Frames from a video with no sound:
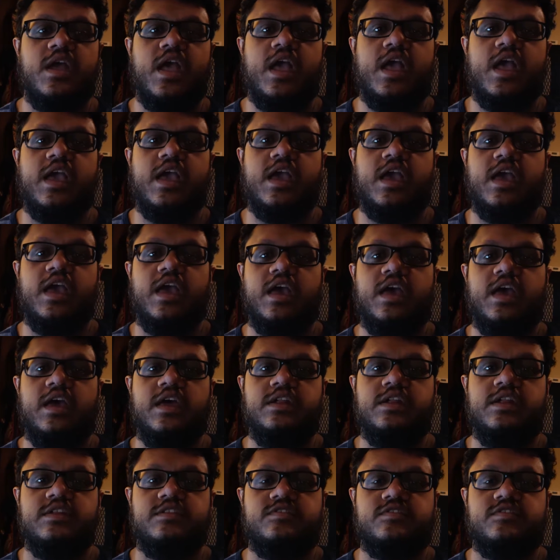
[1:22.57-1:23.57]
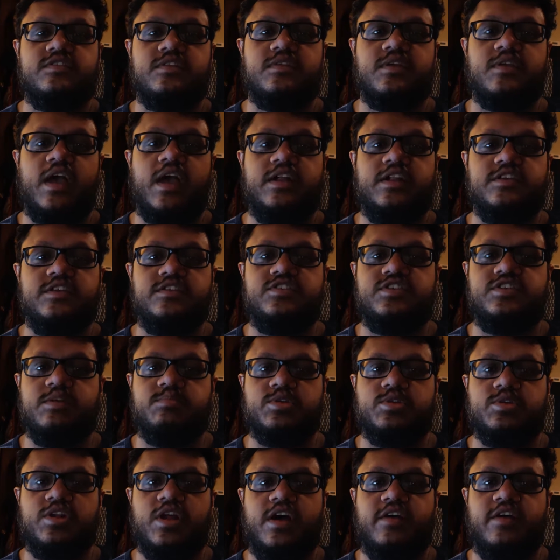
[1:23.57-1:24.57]
And I just
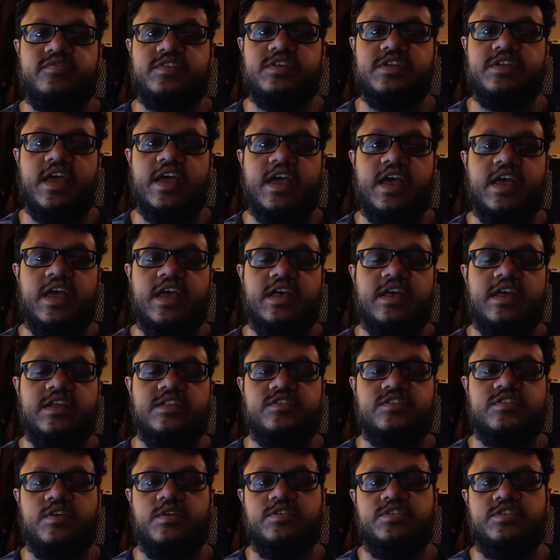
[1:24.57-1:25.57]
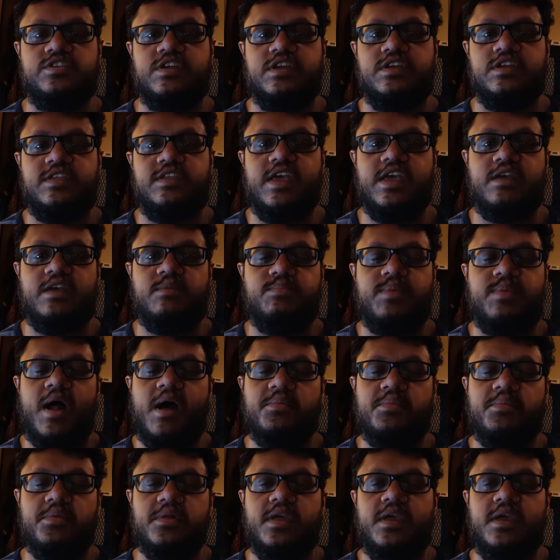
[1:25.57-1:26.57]
shipped it off today, and so it's going to take
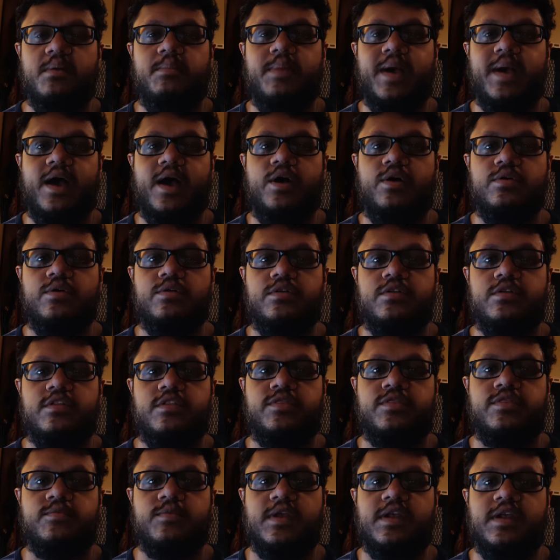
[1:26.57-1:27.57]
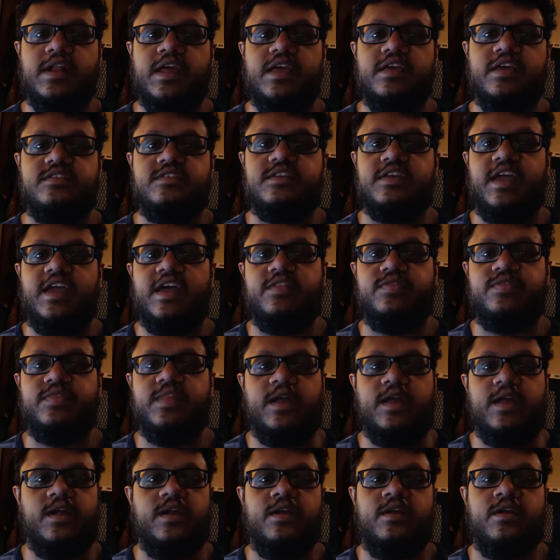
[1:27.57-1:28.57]
probably about 3 days to get
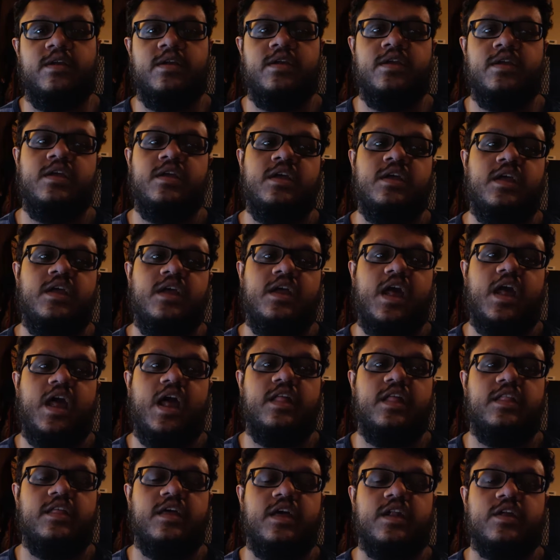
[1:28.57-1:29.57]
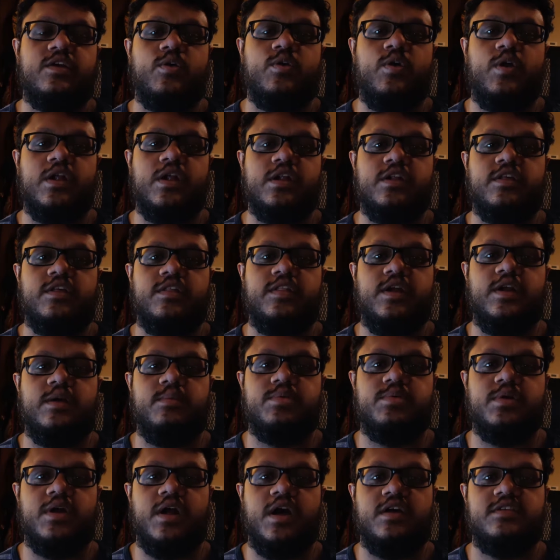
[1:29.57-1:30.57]
there. And then according to their
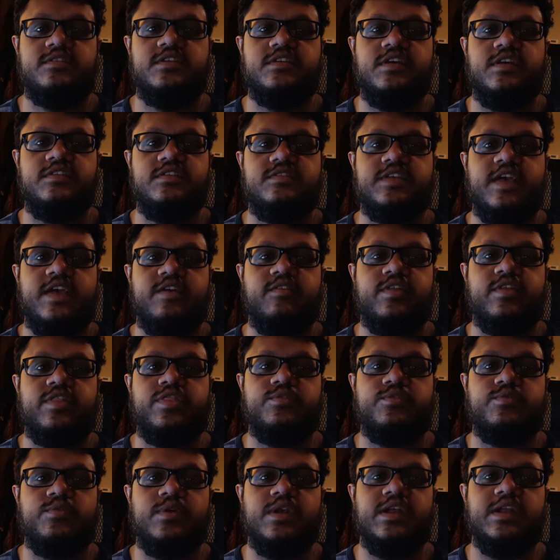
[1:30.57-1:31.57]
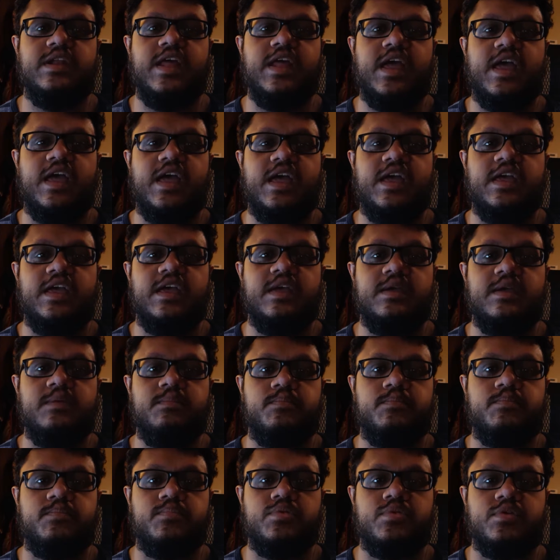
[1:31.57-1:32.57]
process, they have a
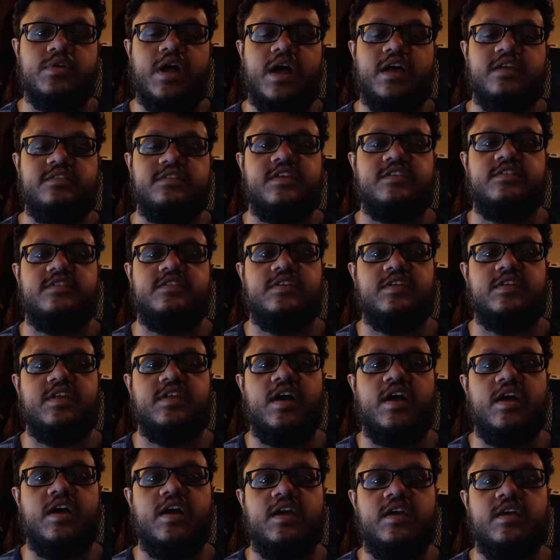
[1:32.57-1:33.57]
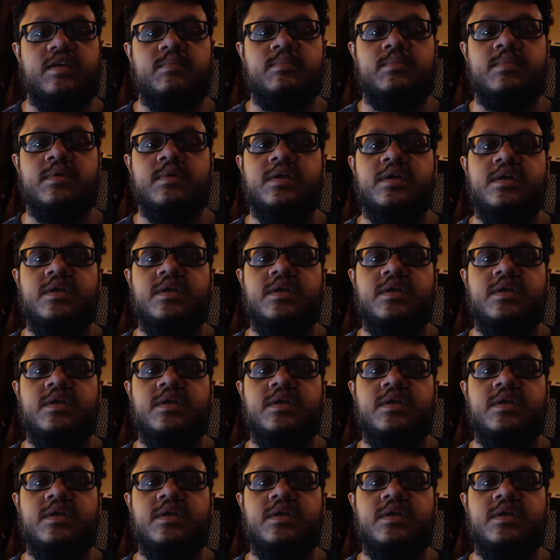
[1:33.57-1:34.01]
3-day processing time,